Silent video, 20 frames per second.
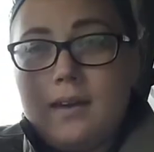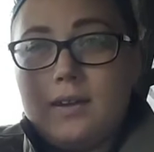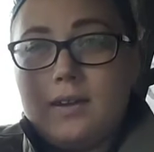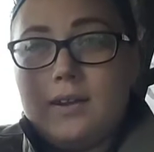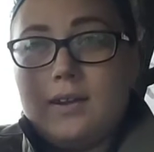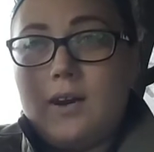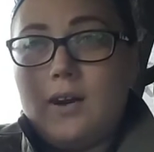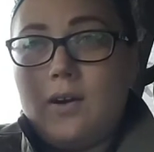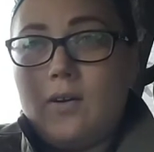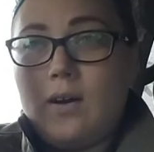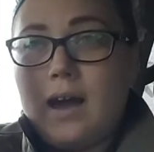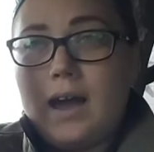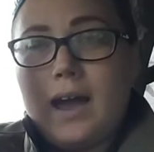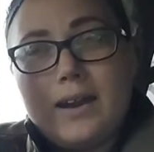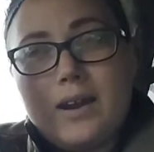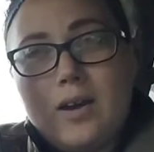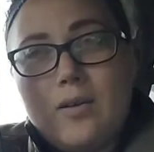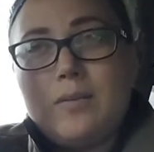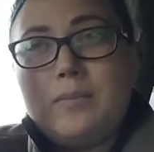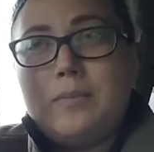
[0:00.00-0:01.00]
You know, I
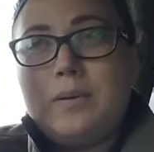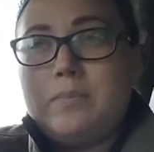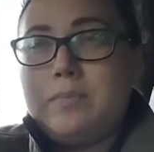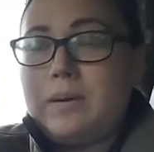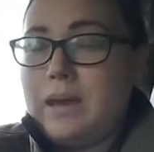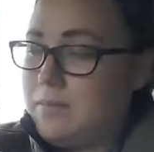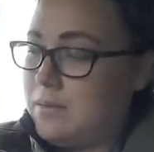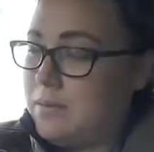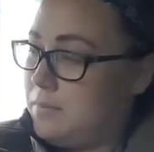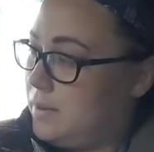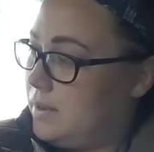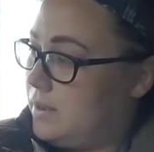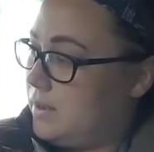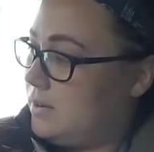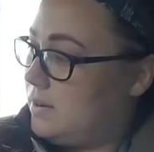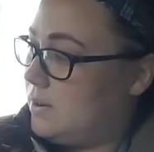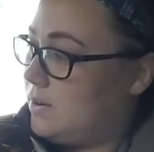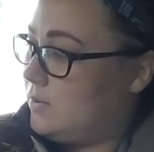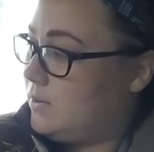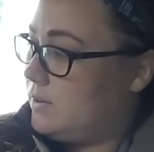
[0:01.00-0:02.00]
know I'm a big baby, but
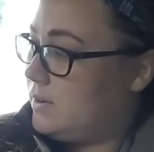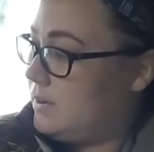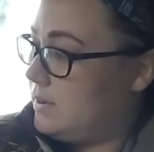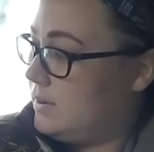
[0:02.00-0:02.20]
you know,